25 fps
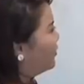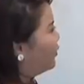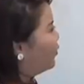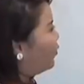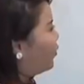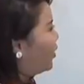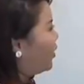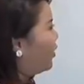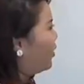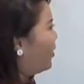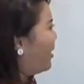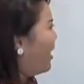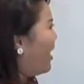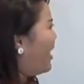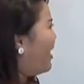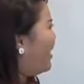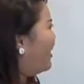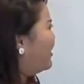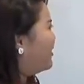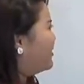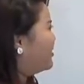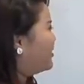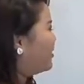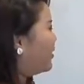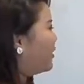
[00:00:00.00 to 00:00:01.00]
Why not
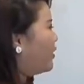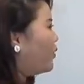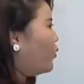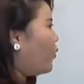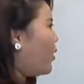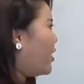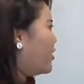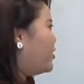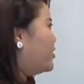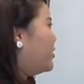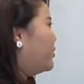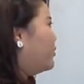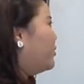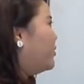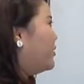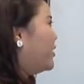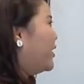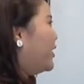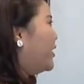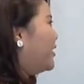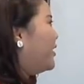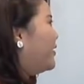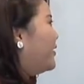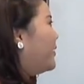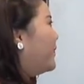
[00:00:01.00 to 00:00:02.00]
hats, and why
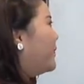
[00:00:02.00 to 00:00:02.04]
jewelry?